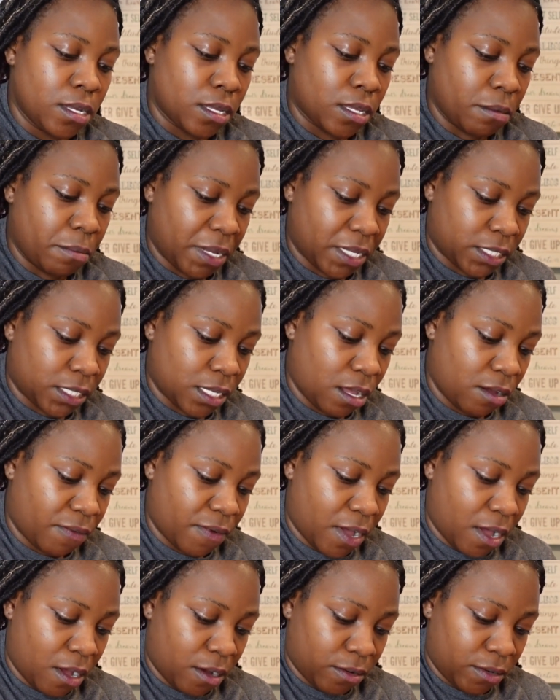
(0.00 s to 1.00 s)
get myself
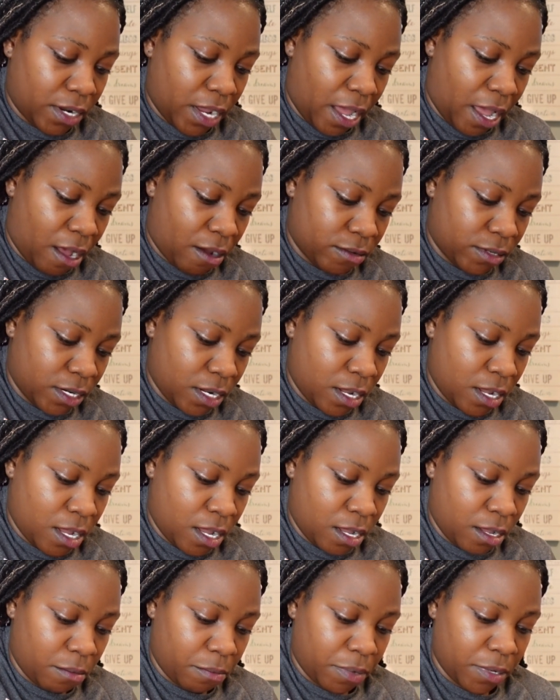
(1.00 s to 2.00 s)
all dialed
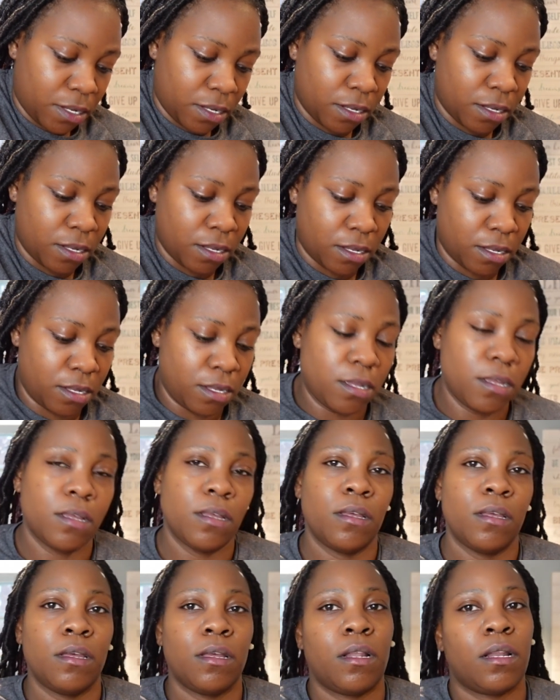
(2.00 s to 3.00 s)
up,
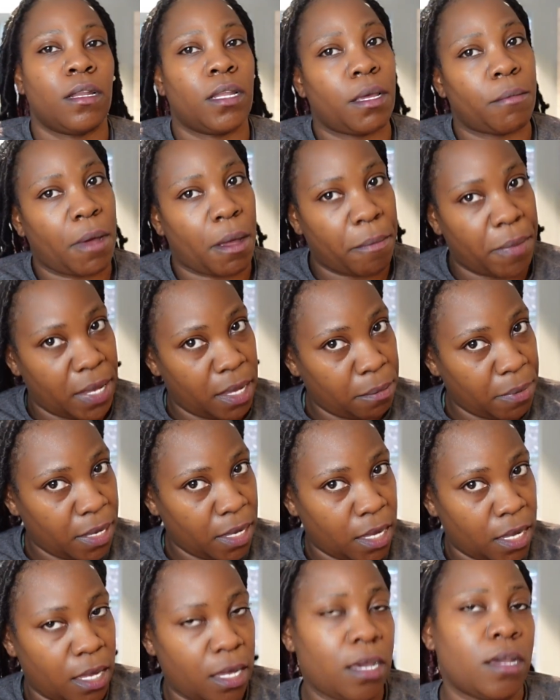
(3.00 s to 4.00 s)
lay my baby
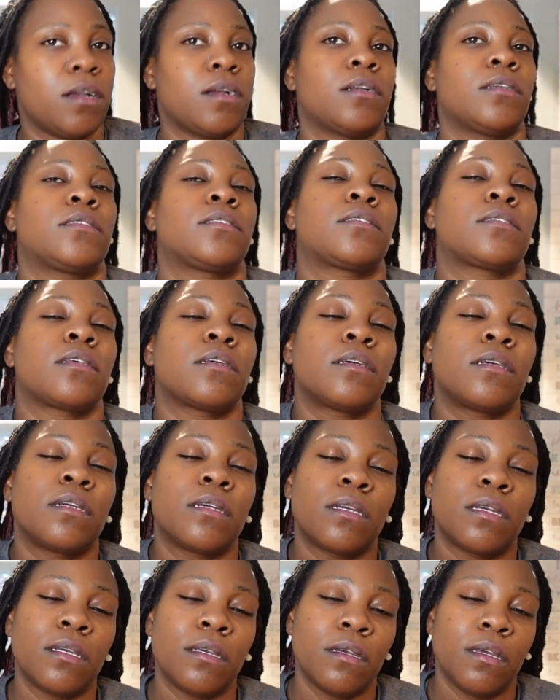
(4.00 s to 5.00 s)
hairs,
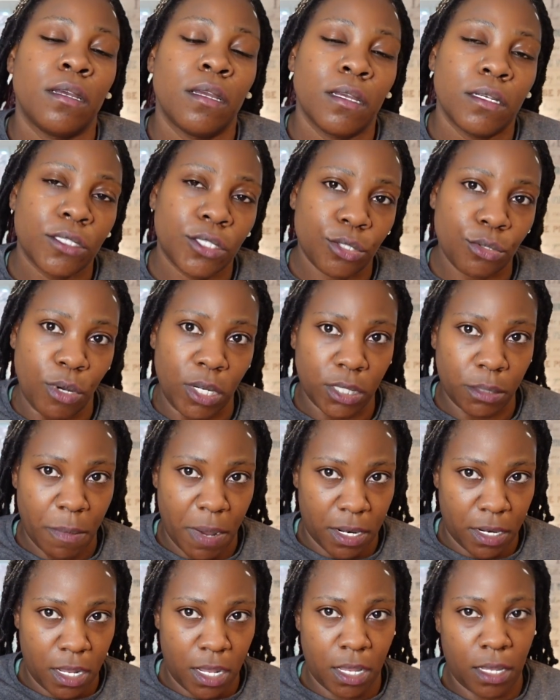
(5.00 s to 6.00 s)
stretch
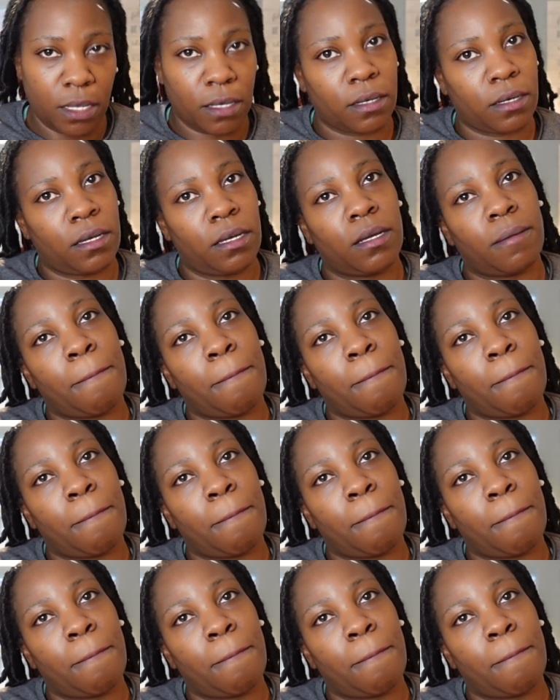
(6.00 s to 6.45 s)
my neck,